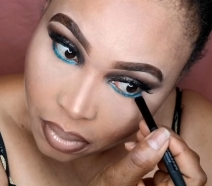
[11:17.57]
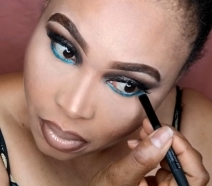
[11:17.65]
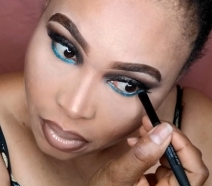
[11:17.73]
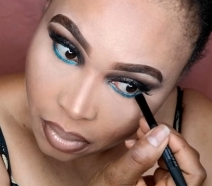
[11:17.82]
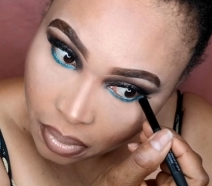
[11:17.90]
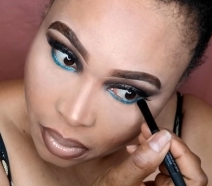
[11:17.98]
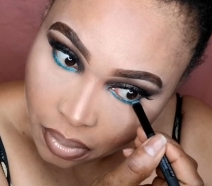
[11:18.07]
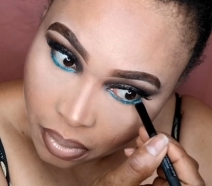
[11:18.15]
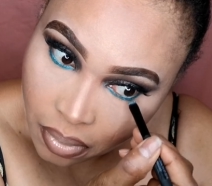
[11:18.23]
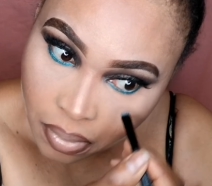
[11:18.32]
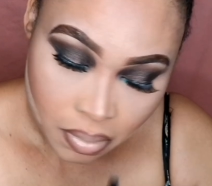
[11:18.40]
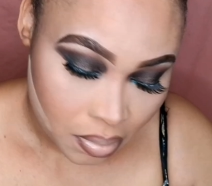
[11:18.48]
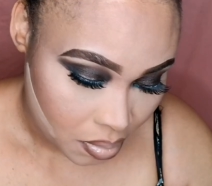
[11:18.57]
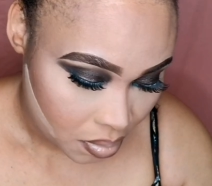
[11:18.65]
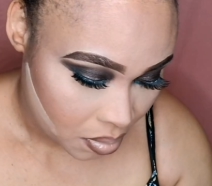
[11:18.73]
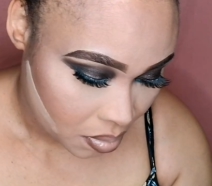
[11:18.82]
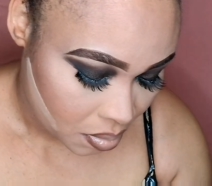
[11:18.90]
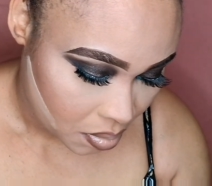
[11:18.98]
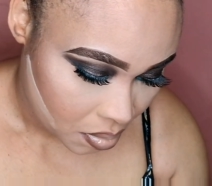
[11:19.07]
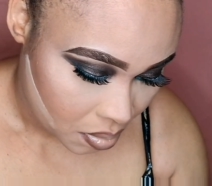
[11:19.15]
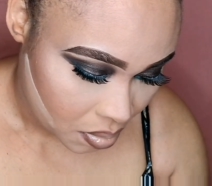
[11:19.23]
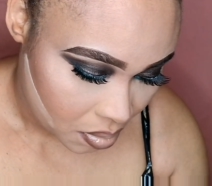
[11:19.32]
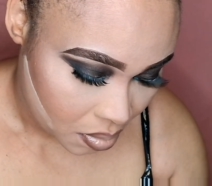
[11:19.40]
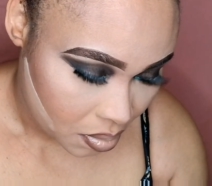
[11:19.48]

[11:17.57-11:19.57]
I love it so much.